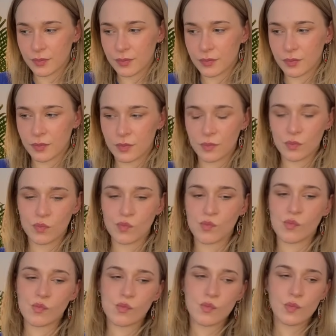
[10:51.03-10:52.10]
All
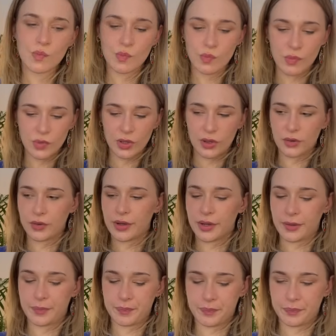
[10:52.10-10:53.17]

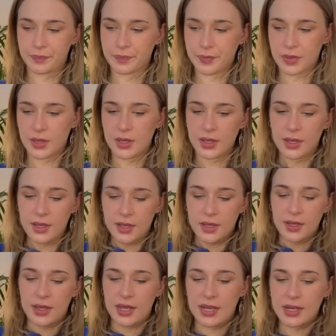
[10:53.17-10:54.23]
right.
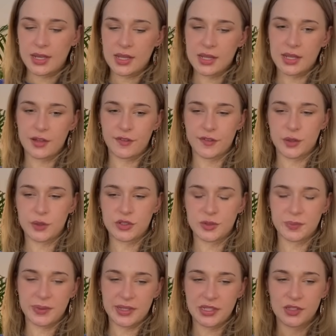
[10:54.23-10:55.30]
In the near future,
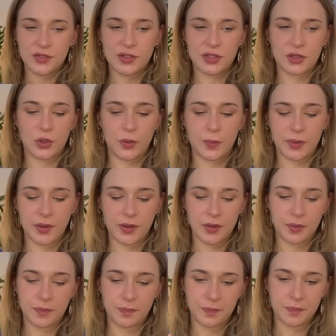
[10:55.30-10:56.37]
please, for Scorpio.